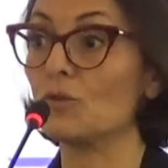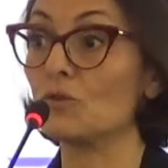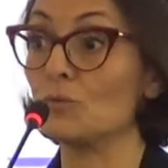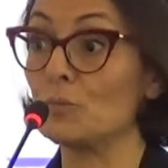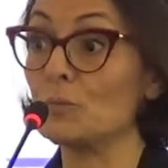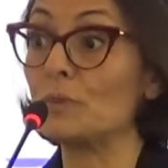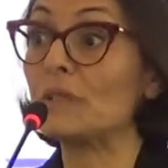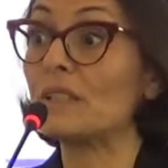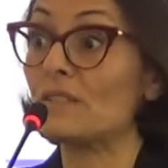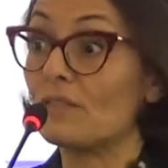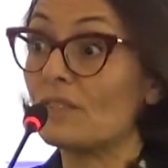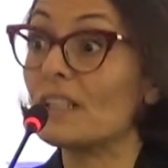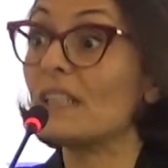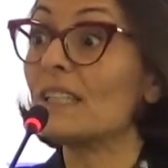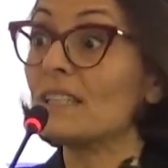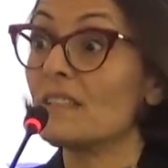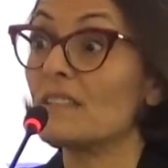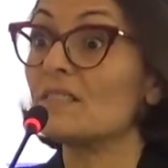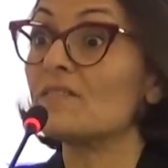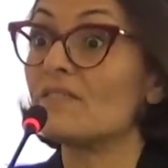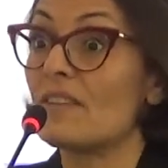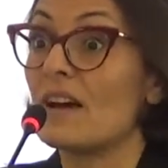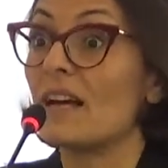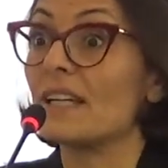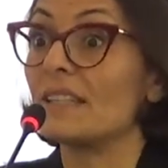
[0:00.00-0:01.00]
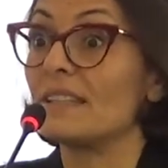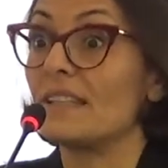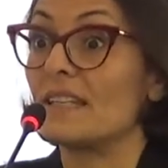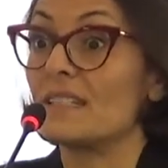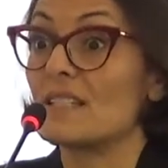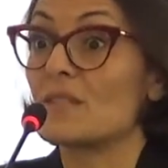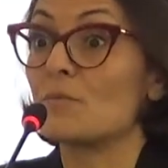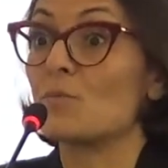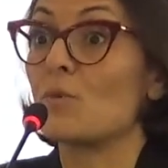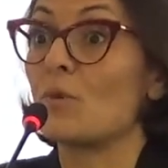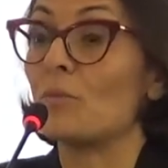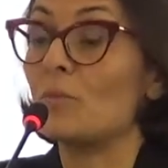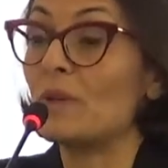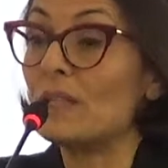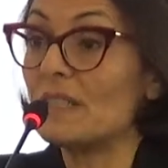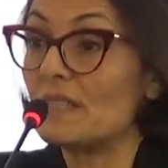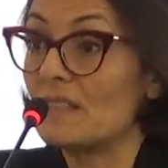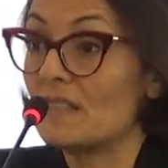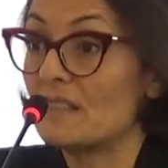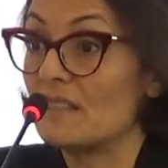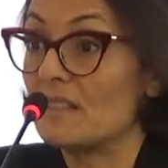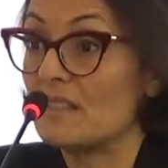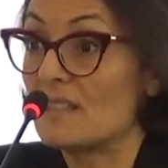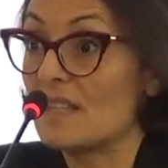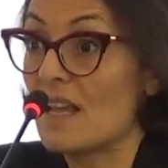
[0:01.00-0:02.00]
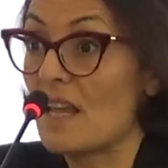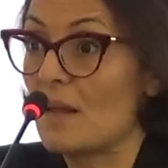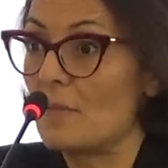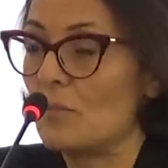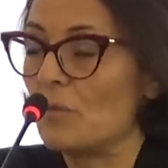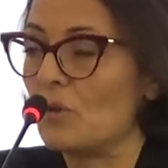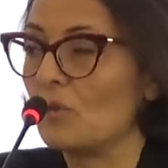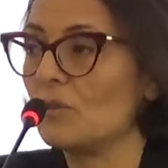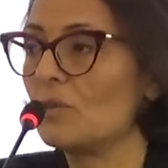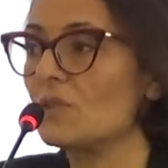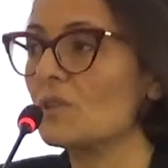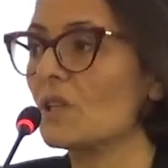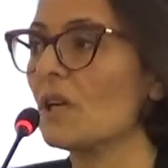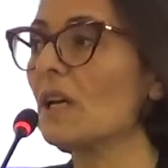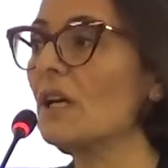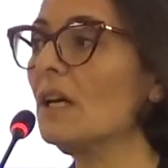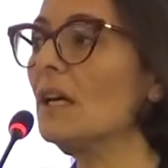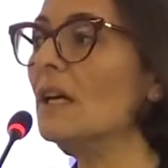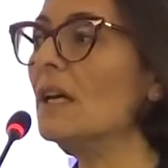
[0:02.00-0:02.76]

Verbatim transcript: could be really defined as mobility disabled,